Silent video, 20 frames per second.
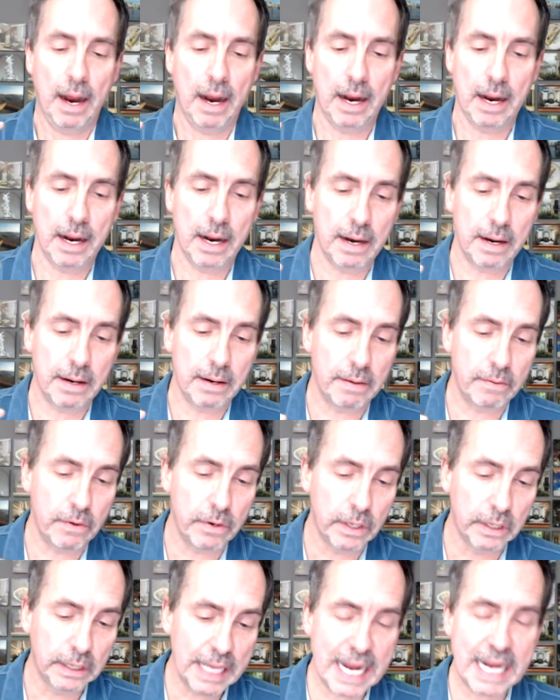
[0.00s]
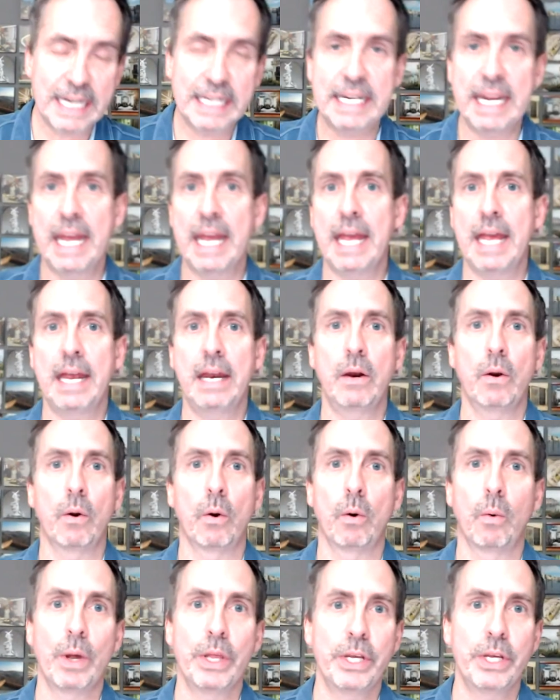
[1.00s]
LinkedIn,
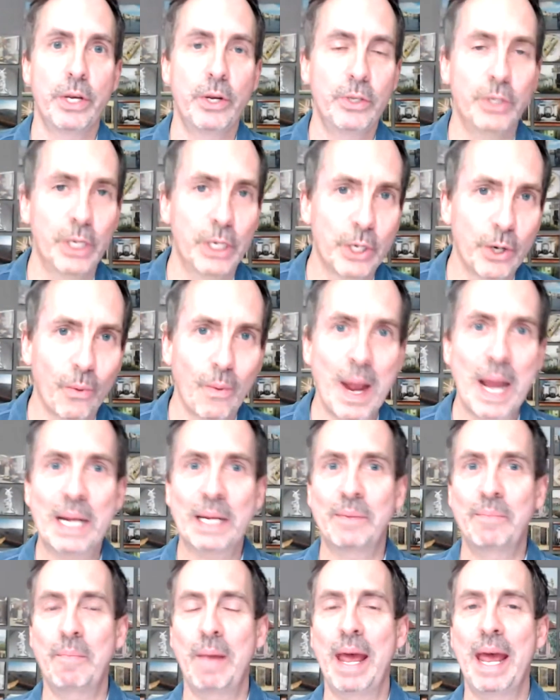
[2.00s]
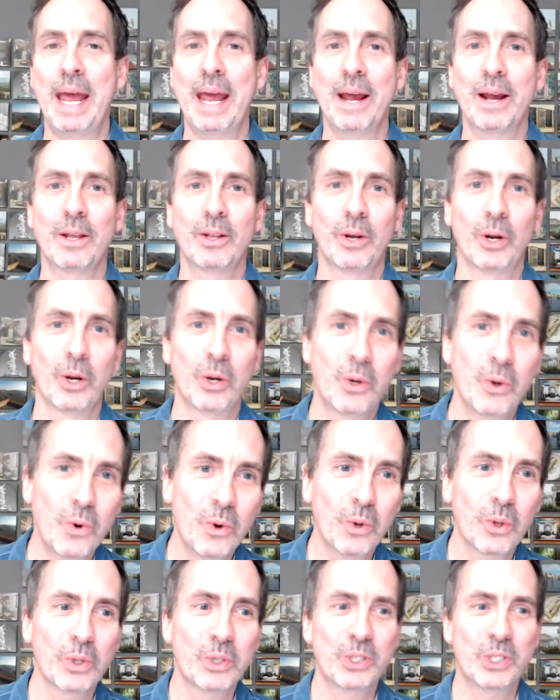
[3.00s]
or whether you're using direct mail or
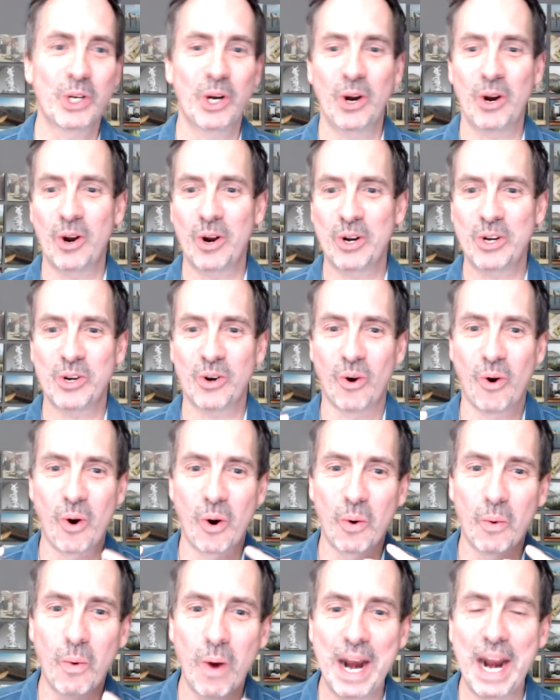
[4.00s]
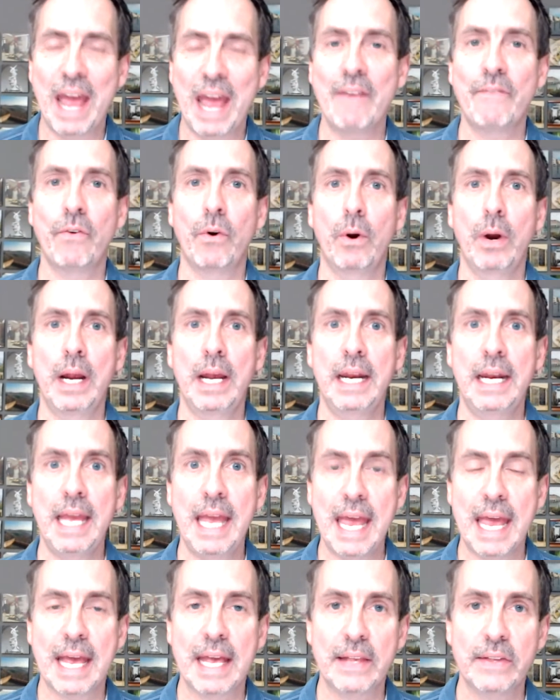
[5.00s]
Google search or whatever it
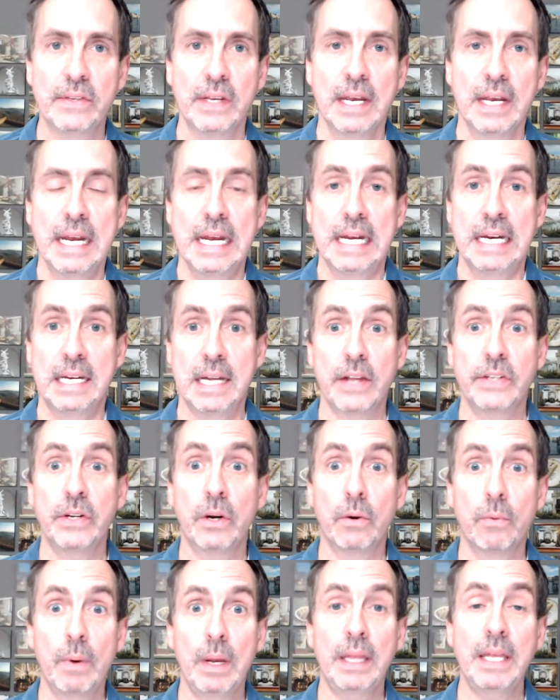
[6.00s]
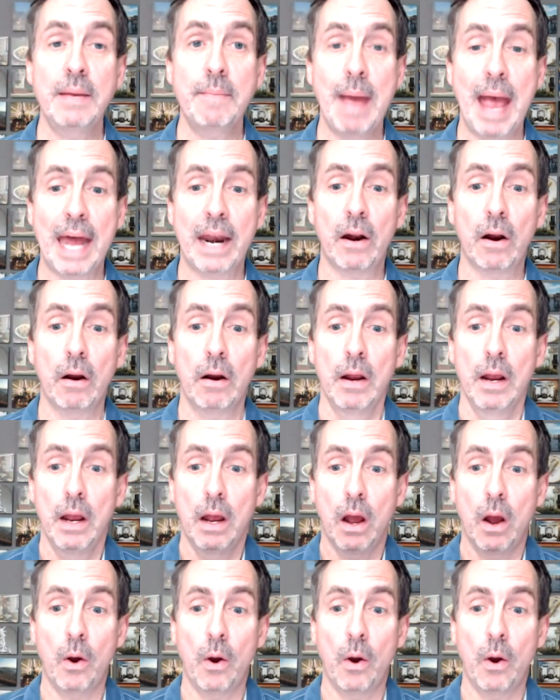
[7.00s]
is, doesn't really matter.